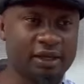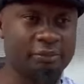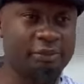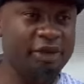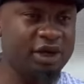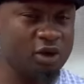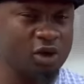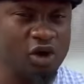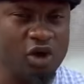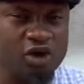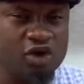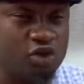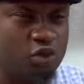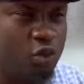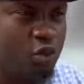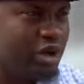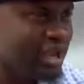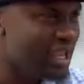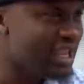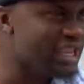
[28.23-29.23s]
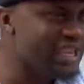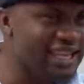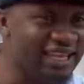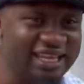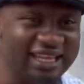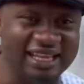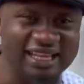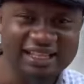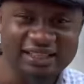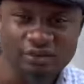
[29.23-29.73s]
because
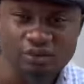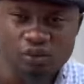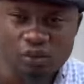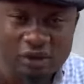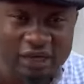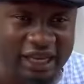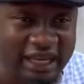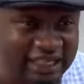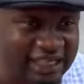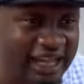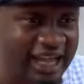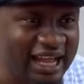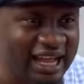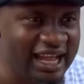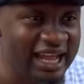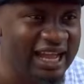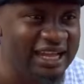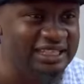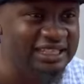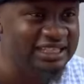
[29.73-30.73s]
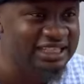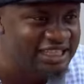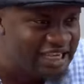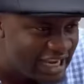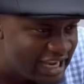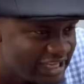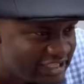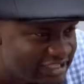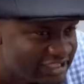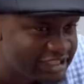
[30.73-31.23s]
we together are the
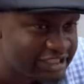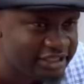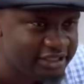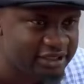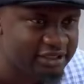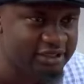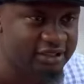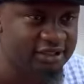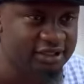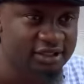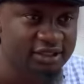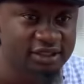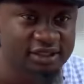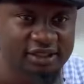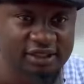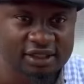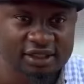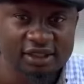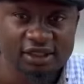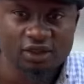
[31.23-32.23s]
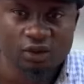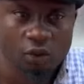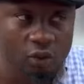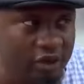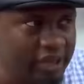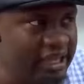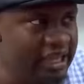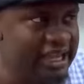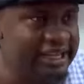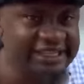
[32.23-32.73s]
church.
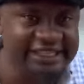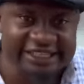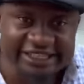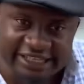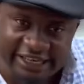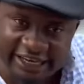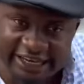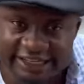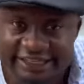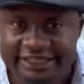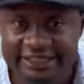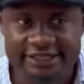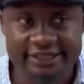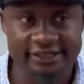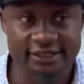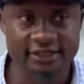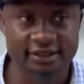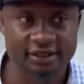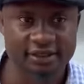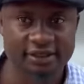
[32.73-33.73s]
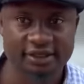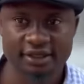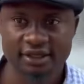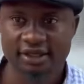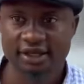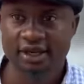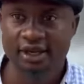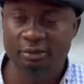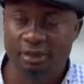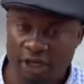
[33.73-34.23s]
We are the church.
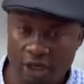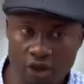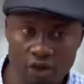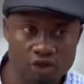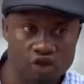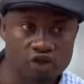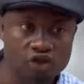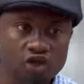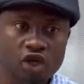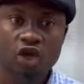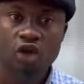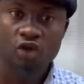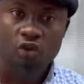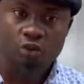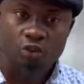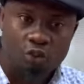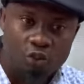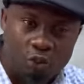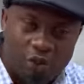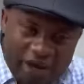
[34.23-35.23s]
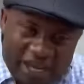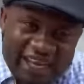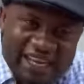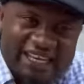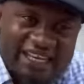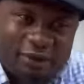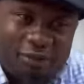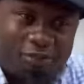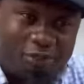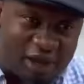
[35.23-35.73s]
Because we
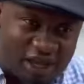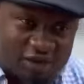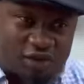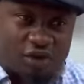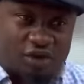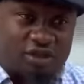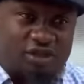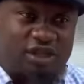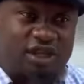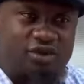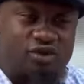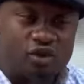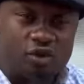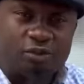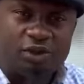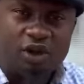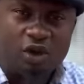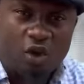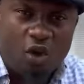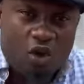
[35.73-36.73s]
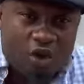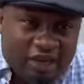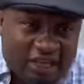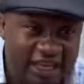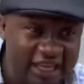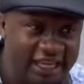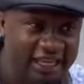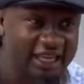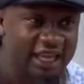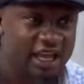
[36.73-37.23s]
the pastors need to be
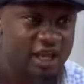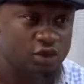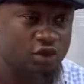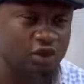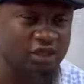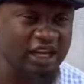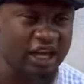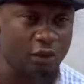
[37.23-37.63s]
okay, so that